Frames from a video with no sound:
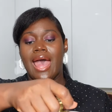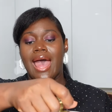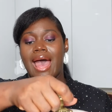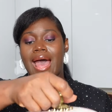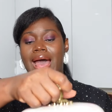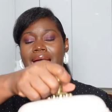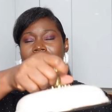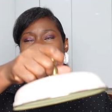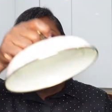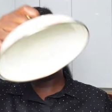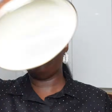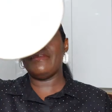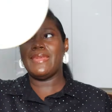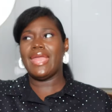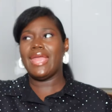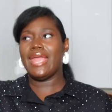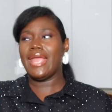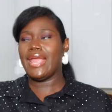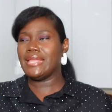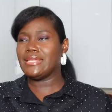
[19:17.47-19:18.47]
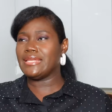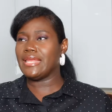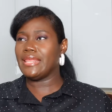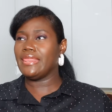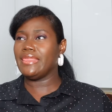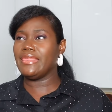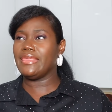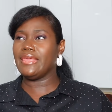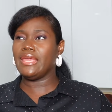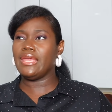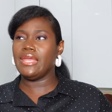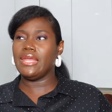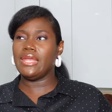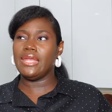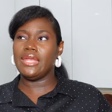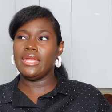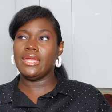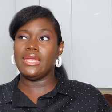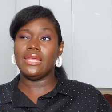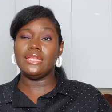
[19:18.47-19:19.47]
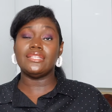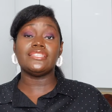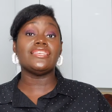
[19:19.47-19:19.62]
I made the